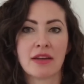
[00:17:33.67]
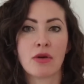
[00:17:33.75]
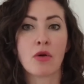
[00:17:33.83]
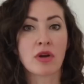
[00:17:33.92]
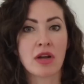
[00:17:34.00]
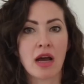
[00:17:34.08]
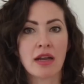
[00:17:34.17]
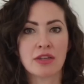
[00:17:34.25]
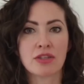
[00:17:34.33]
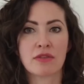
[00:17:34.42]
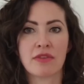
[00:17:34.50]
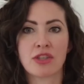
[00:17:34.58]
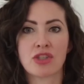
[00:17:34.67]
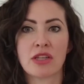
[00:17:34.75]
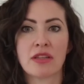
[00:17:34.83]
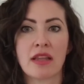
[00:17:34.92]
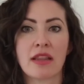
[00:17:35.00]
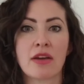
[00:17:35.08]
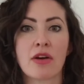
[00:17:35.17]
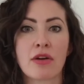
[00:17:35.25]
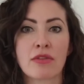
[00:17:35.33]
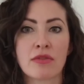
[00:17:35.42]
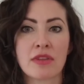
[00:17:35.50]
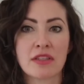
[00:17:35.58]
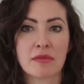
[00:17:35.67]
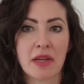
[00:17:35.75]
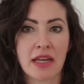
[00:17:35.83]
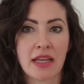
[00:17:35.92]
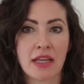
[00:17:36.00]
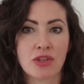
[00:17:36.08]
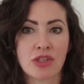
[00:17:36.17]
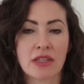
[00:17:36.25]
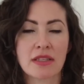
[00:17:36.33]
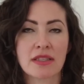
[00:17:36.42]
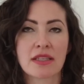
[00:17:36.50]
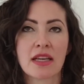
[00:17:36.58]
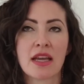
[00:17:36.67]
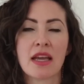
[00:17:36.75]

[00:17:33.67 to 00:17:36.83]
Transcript: or non-intervention than they are through these medications.